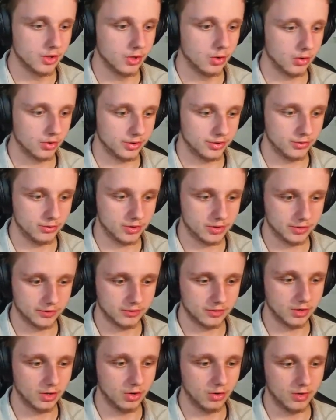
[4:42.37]
or you could
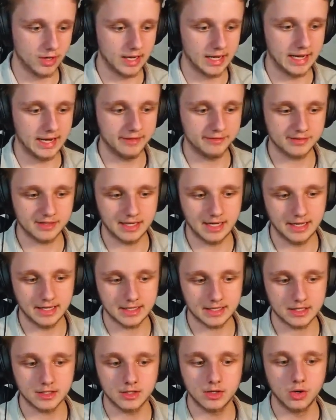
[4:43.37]
go and left
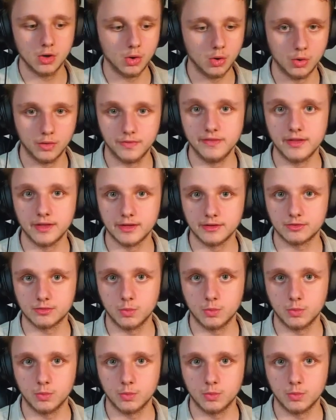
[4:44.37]
click on this